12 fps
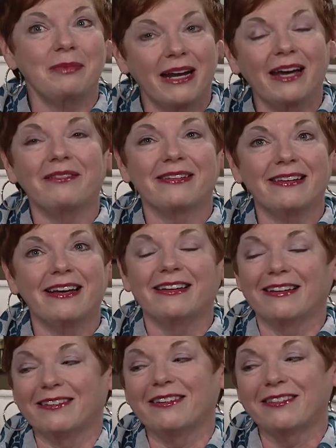But I will say
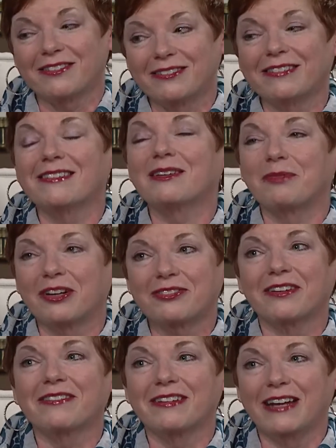that there are certainly some
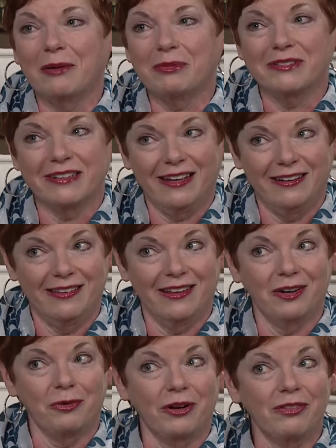restaurants in Hamilton County
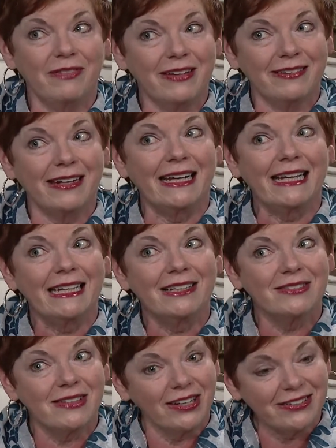that are worth visiting,
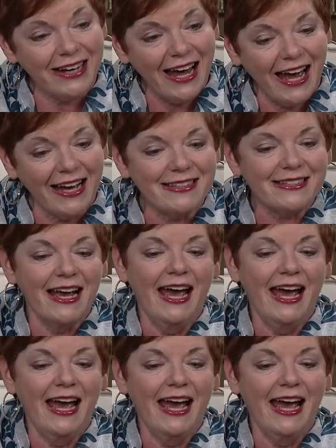such as